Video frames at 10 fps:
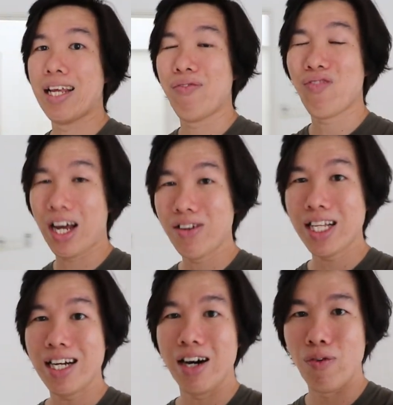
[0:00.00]
it
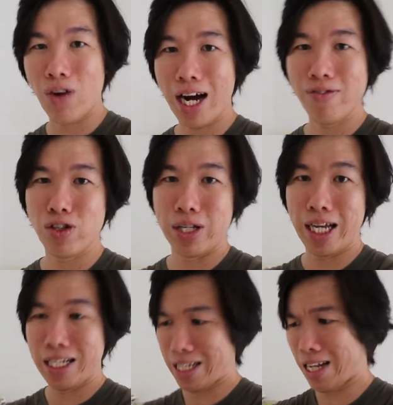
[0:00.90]
finally arrived today.
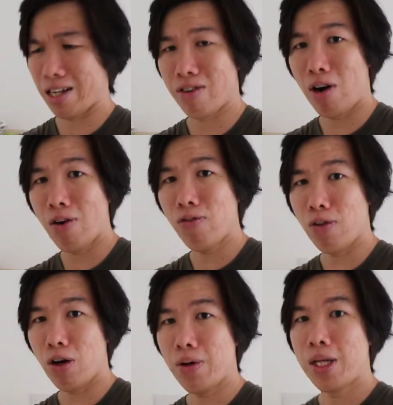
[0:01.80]
It's at ground
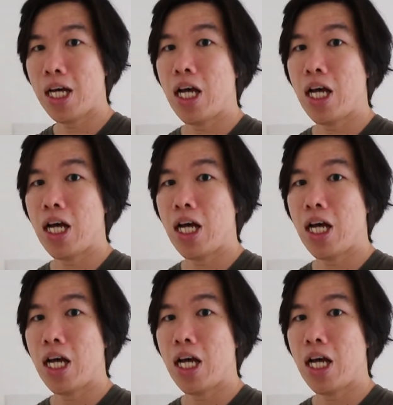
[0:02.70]
floor.